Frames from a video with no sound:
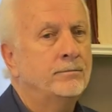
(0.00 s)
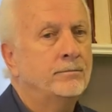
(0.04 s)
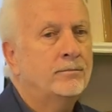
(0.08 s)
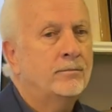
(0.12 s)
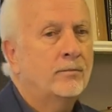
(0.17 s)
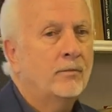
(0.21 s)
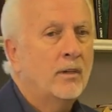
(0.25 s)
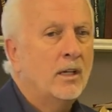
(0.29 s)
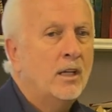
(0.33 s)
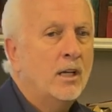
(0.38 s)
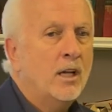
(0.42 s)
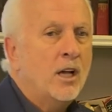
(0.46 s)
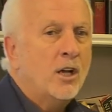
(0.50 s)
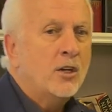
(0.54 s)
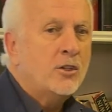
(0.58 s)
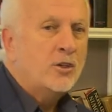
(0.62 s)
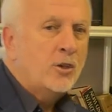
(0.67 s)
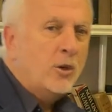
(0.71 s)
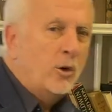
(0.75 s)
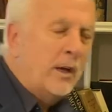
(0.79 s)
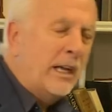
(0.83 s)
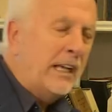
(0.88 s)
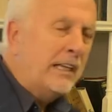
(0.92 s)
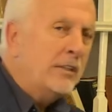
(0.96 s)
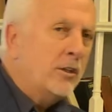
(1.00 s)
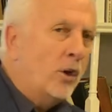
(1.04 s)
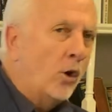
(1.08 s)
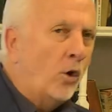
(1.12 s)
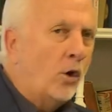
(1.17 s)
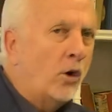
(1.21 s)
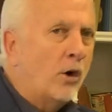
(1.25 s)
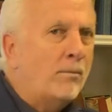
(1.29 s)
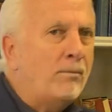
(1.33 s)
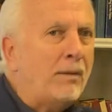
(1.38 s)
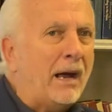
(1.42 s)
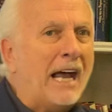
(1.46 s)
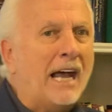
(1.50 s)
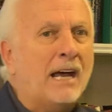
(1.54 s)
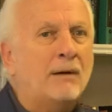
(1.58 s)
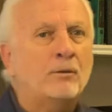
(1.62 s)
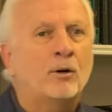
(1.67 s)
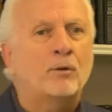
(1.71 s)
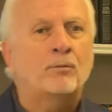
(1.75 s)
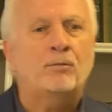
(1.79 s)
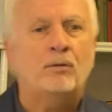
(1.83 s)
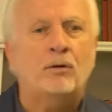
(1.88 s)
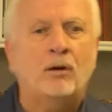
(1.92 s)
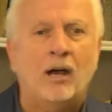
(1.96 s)
Mm-hmm. To ignore
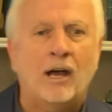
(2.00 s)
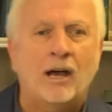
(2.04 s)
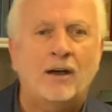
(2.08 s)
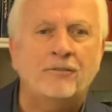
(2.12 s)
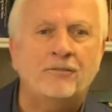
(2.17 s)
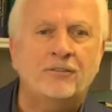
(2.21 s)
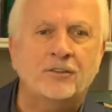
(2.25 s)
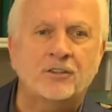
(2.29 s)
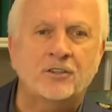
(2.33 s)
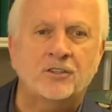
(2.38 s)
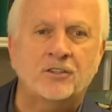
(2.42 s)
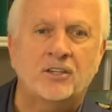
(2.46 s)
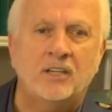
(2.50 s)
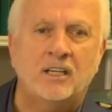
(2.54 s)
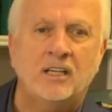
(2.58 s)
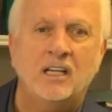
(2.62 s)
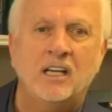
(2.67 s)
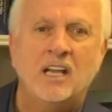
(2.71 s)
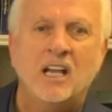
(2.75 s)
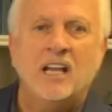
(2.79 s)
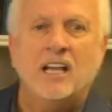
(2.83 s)
Bible prophecy